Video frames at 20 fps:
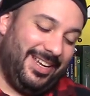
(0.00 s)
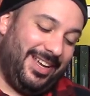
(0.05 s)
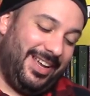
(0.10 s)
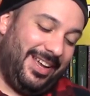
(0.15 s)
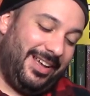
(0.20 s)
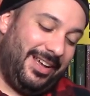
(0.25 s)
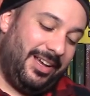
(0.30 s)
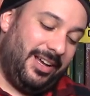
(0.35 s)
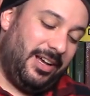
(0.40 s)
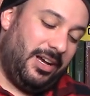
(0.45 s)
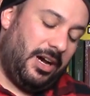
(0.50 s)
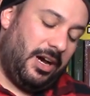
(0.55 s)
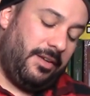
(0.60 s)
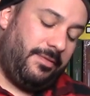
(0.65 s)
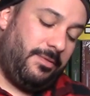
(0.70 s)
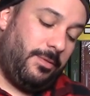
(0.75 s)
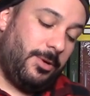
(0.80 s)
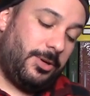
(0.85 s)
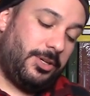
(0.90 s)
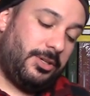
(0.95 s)

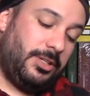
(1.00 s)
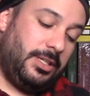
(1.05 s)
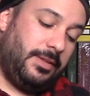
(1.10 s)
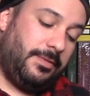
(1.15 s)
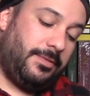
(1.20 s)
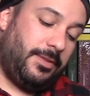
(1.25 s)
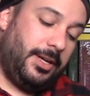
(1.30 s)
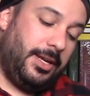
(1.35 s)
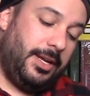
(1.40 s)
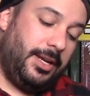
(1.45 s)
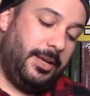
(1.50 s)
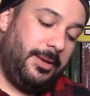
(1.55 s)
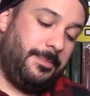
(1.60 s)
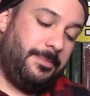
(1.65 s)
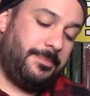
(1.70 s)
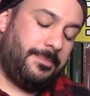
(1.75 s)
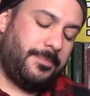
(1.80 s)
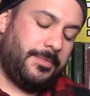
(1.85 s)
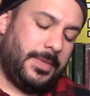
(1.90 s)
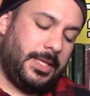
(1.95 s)
Unfortunately for
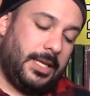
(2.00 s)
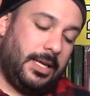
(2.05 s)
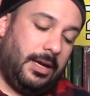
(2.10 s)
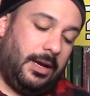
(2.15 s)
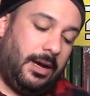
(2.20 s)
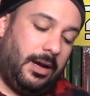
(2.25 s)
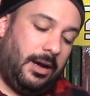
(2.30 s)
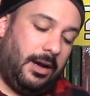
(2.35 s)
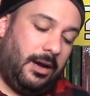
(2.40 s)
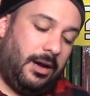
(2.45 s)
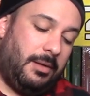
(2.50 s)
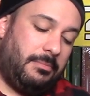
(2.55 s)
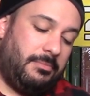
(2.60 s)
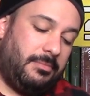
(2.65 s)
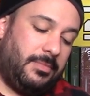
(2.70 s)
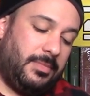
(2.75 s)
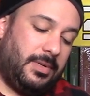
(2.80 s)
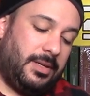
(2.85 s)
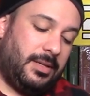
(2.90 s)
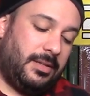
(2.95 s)
him, I
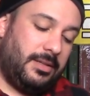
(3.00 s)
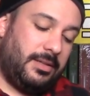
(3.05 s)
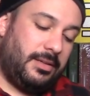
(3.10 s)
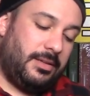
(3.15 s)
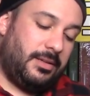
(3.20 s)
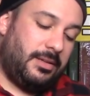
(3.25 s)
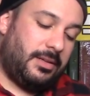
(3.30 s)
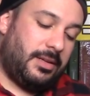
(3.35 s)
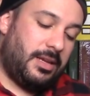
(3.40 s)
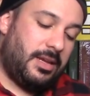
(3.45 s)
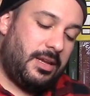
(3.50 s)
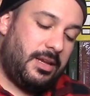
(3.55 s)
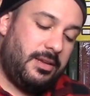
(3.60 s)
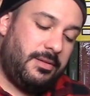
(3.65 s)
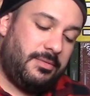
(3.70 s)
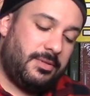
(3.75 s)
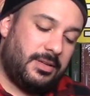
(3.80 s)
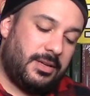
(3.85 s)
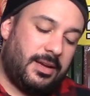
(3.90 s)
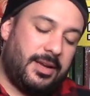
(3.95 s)

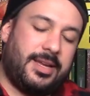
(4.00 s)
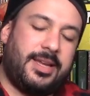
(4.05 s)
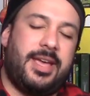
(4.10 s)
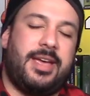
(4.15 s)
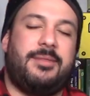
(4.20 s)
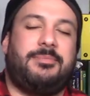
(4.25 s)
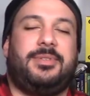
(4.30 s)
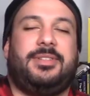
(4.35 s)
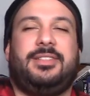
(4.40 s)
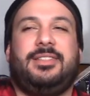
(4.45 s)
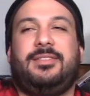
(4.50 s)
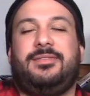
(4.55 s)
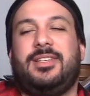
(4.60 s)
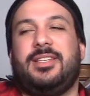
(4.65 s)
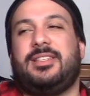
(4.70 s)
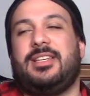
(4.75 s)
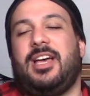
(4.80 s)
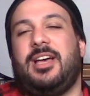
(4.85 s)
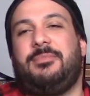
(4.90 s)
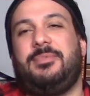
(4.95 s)
can't believe
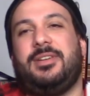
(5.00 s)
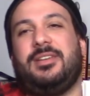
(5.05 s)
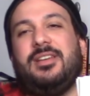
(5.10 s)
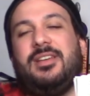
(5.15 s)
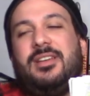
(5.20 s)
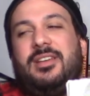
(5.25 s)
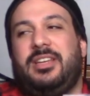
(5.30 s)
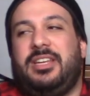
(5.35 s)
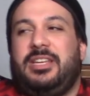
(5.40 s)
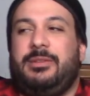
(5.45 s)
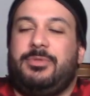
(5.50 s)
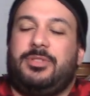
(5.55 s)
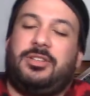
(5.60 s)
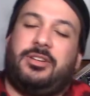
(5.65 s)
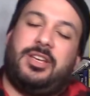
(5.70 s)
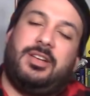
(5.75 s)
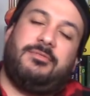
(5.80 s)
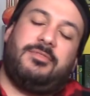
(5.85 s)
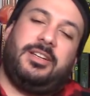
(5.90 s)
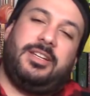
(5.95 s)
this happened. He was
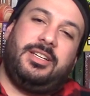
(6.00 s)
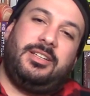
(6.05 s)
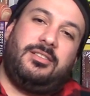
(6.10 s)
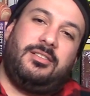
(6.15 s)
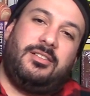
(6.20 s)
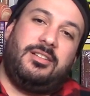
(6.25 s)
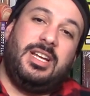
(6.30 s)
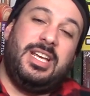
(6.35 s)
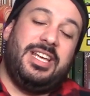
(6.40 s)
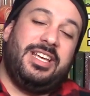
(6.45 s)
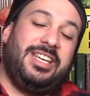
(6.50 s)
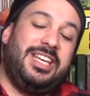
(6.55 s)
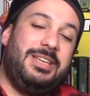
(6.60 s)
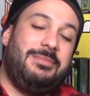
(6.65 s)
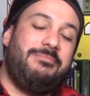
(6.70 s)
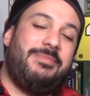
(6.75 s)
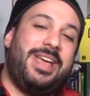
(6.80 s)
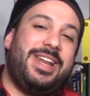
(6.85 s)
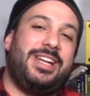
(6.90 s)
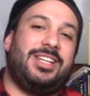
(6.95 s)
looking really good. He
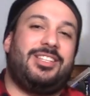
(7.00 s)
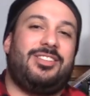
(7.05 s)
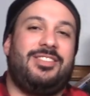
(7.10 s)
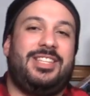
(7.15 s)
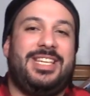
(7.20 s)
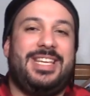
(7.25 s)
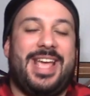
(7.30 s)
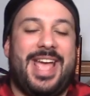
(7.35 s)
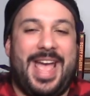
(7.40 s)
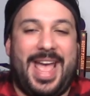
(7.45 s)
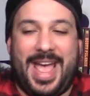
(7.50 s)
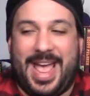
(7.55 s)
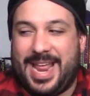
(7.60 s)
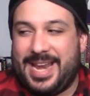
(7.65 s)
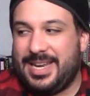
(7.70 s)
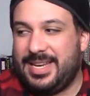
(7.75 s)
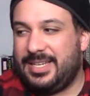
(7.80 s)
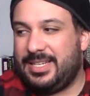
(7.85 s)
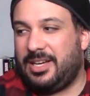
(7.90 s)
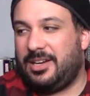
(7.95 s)
made it to the
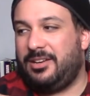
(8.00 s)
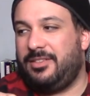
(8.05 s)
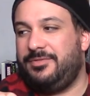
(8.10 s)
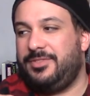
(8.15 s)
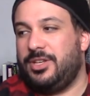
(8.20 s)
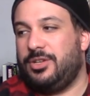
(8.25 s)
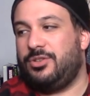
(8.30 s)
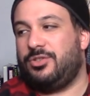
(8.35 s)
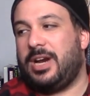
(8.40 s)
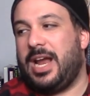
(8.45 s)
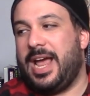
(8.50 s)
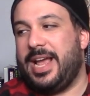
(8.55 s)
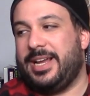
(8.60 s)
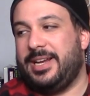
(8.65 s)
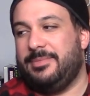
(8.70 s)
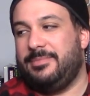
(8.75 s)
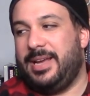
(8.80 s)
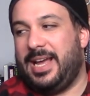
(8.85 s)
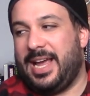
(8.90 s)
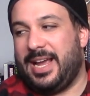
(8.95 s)
end of the
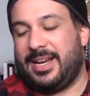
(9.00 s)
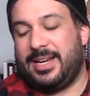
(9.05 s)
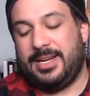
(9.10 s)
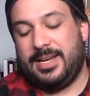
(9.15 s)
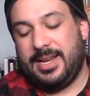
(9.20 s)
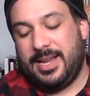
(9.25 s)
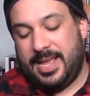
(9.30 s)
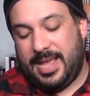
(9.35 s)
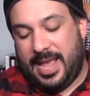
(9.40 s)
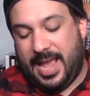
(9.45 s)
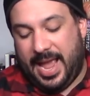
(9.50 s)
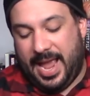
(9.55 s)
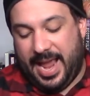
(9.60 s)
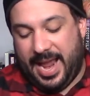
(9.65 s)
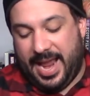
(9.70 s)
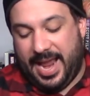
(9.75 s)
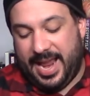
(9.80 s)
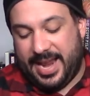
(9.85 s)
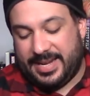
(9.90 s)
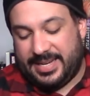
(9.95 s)
dragonback,
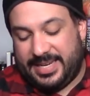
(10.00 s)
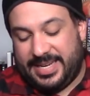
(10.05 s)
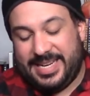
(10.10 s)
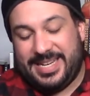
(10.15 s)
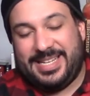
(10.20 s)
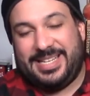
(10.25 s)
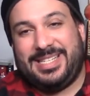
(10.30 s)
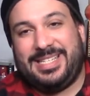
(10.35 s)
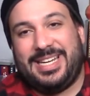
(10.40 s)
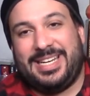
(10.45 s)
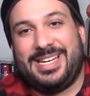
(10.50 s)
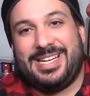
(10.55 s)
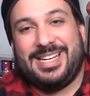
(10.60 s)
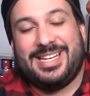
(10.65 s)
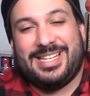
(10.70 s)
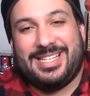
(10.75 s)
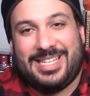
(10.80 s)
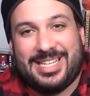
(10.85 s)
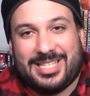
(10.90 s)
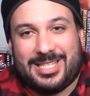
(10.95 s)
and he
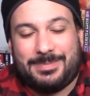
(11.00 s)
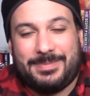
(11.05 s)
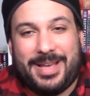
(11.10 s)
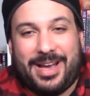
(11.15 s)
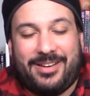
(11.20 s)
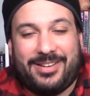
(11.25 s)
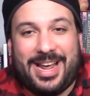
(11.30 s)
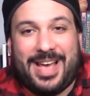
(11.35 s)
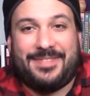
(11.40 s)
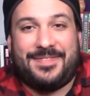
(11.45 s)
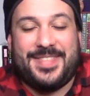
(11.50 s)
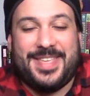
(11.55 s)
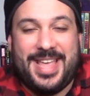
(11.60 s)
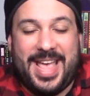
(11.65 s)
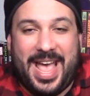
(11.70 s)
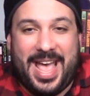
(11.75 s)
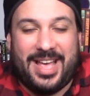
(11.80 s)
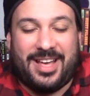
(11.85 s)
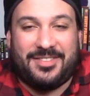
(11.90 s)
didn't dismount at the